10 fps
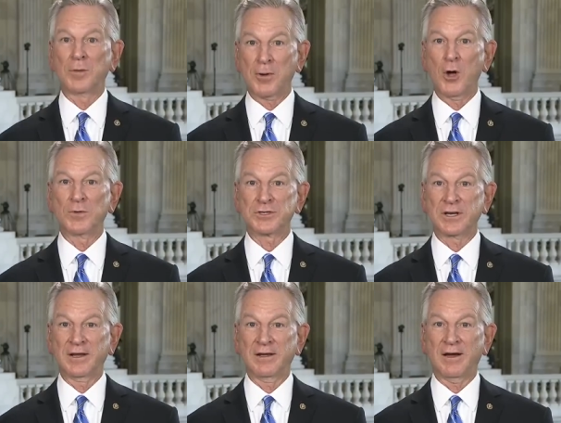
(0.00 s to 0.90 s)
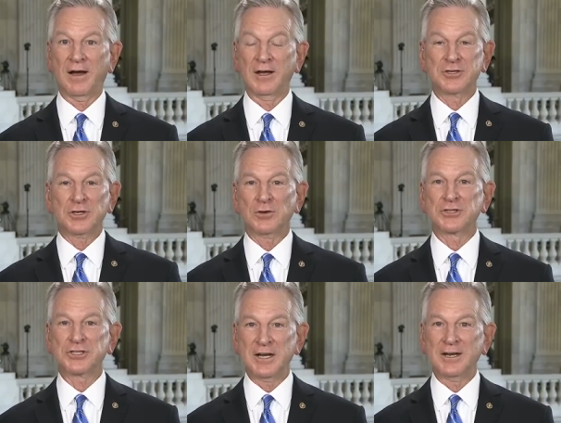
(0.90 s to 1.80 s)
diplomacy. Uh, instead of
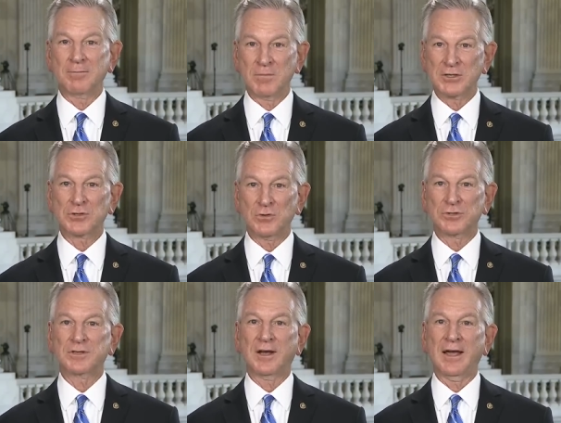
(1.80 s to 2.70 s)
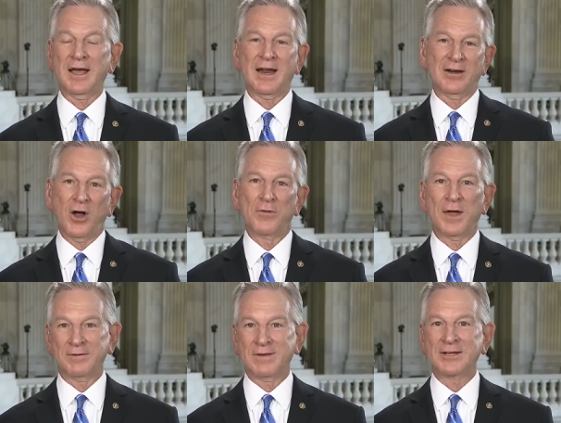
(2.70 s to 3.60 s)
sending missiles, and I know
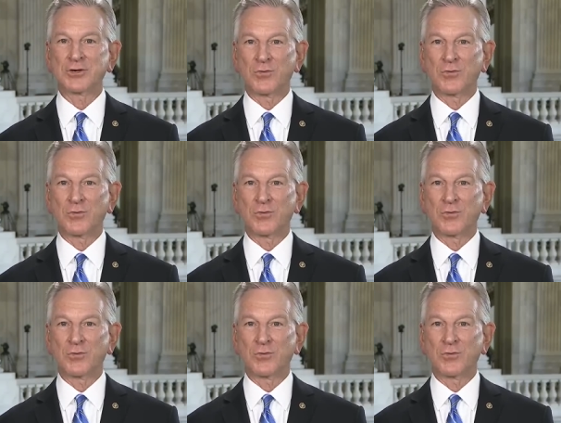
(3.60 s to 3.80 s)
that that's a